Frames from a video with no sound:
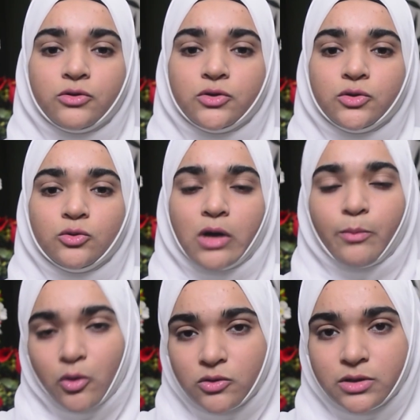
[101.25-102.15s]
to
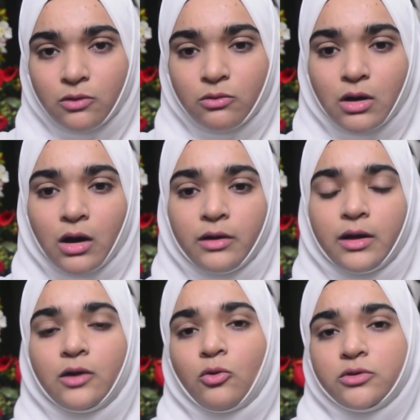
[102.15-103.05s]
approach the Qur'an
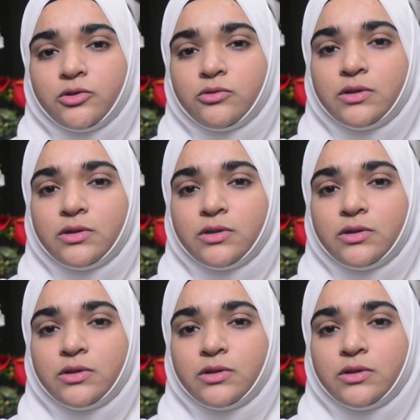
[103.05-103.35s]
in order to